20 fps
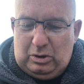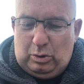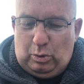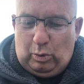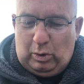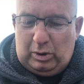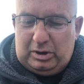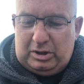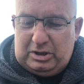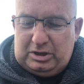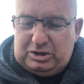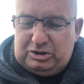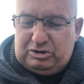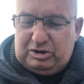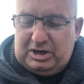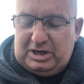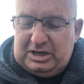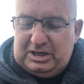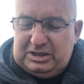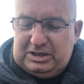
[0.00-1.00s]
One of the
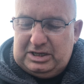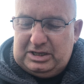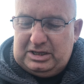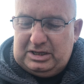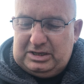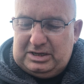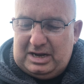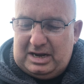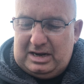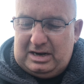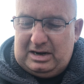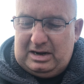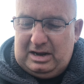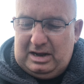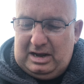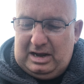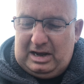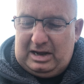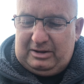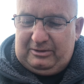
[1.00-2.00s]
trees near the den
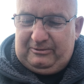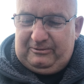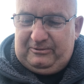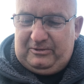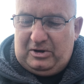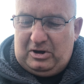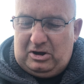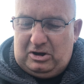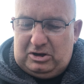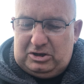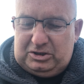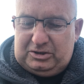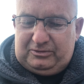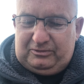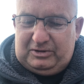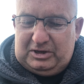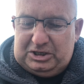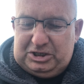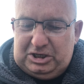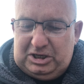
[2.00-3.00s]
had vast
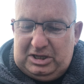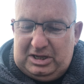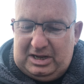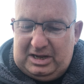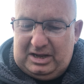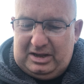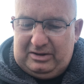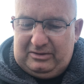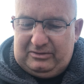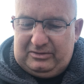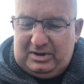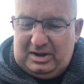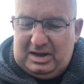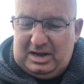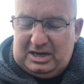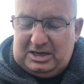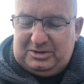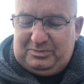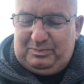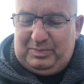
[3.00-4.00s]
fleshy leaves
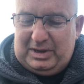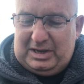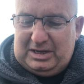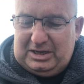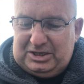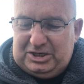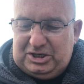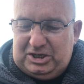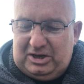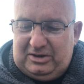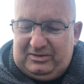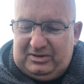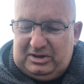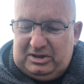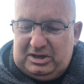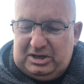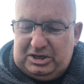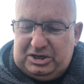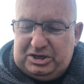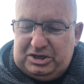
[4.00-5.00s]
as big as serving
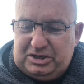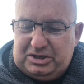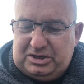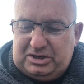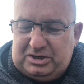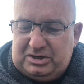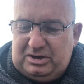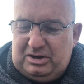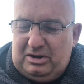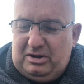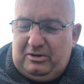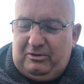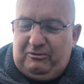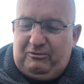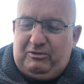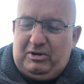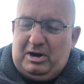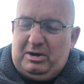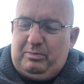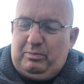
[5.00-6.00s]
dishes.
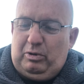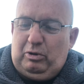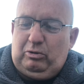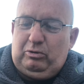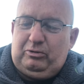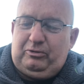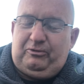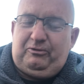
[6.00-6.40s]
Fred pulled